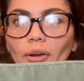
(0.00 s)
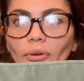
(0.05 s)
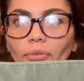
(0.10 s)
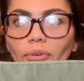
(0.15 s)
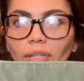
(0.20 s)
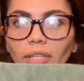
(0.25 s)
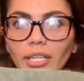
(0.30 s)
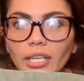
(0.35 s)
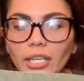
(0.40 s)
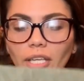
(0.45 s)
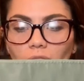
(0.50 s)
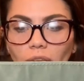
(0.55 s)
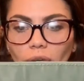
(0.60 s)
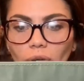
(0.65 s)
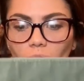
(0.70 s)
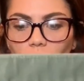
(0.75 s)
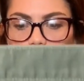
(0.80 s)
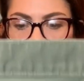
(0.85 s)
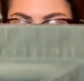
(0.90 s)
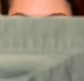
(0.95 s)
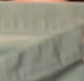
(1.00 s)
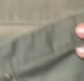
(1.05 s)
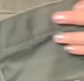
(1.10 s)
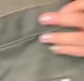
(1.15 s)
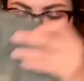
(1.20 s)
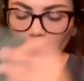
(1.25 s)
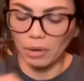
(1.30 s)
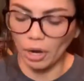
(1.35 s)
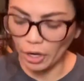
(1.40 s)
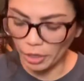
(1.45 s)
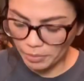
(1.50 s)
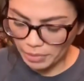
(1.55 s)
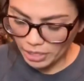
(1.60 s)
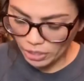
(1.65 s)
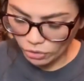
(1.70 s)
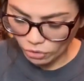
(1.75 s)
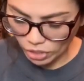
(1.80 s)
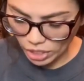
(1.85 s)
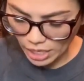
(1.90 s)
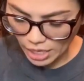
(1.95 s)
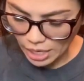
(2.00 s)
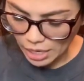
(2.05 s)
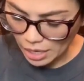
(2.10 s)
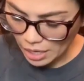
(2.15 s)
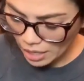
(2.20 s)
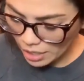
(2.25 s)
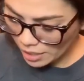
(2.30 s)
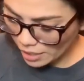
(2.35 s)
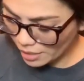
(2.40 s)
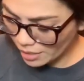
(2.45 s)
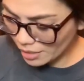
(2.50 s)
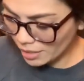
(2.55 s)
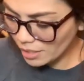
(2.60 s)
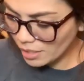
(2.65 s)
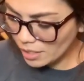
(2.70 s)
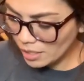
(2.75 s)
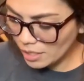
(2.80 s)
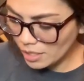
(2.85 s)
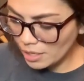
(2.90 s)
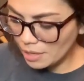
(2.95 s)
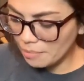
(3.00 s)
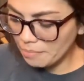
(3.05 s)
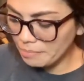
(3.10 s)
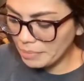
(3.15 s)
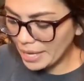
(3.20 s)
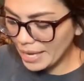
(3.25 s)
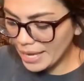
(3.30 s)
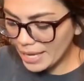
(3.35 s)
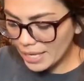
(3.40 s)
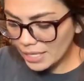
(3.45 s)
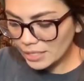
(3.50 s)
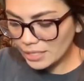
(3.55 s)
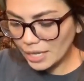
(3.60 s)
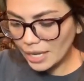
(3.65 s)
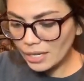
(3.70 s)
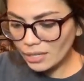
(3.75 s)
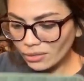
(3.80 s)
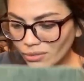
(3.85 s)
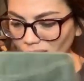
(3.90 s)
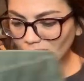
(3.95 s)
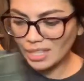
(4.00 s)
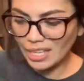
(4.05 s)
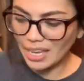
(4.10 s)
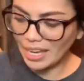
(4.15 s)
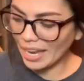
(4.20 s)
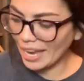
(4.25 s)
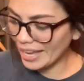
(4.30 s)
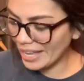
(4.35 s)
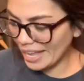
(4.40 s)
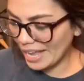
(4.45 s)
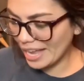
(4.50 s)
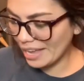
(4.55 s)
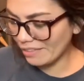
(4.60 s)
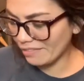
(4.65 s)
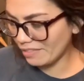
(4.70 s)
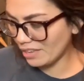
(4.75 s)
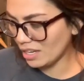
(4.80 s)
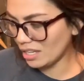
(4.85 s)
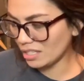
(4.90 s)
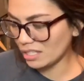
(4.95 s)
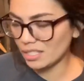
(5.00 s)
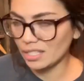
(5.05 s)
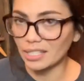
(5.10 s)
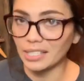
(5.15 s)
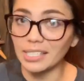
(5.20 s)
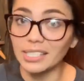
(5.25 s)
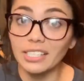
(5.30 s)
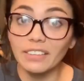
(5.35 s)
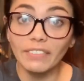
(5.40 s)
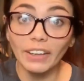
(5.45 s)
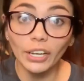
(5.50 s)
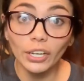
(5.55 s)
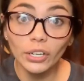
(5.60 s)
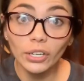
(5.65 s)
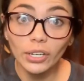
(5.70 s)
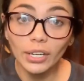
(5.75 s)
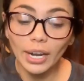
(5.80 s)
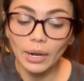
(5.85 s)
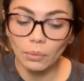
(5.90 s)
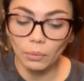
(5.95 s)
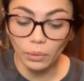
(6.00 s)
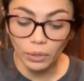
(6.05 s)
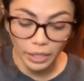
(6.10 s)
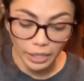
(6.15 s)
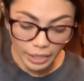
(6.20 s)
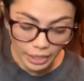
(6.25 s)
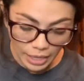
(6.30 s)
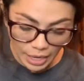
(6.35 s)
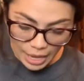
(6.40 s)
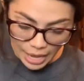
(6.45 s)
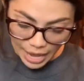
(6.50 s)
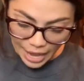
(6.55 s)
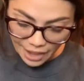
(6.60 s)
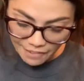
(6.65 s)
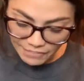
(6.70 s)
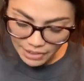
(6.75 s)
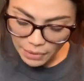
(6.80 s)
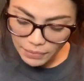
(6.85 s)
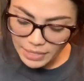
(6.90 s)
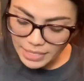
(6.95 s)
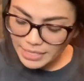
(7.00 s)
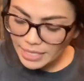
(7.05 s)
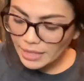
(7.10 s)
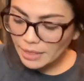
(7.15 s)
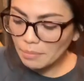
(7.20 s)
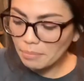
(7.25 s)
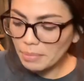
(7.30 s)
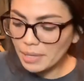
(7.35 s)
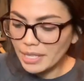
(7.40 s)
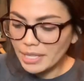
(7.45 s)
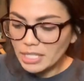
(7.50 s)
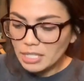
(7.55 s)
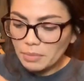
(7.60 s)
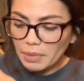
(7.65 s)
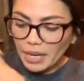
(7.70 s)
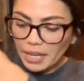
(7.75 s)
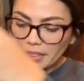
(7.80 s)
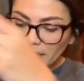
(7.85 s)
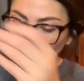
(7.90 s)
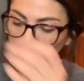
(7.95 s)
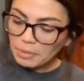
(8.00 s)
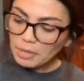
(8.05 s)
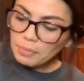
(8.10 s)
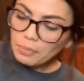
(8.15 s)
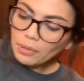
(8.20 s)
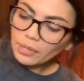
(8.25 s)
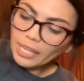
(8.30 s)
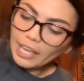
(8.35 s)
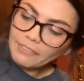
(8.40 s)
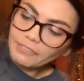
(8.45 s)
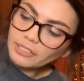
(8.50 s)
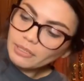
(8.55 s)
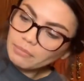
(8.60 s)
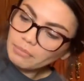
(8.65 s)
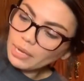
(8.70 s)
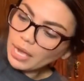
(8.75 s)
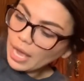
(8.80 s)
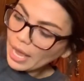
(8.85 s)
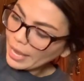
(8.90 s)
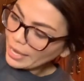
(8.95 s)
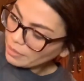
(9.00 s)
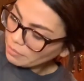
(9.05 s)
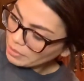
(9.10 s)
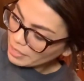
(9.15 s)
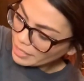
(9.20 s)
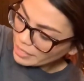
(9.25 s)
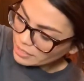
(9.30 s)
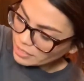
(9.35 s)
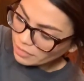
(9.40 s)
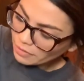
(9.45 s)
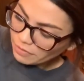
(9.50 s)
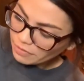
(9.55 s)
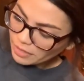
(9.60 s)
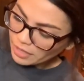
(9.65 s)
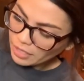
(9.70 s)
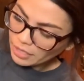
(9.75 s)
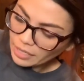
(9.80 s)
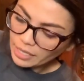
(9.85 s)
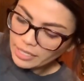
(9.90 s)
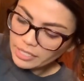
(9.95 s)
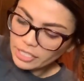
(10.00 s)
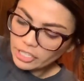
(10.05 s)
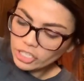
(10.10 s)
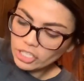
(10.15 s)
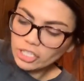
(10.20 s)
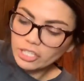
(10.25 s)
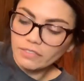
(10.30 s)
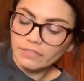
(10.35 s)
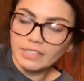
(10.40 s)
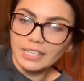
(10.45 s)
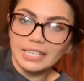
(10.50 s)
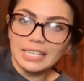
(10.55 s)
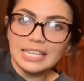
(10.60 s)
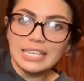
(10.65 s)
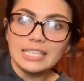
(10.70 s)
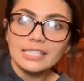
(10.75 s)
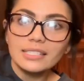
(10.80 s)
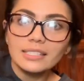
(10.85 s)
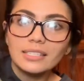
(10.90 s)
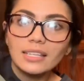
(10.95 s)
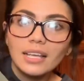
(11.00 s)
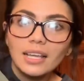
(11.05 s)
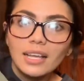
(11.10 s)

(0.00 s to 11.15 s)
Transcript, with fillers: Really cute um, army green pants. I don't think I can fit into these. If I could, I would. I found these at the bins, but I think people left them behind because of the condition of the knees.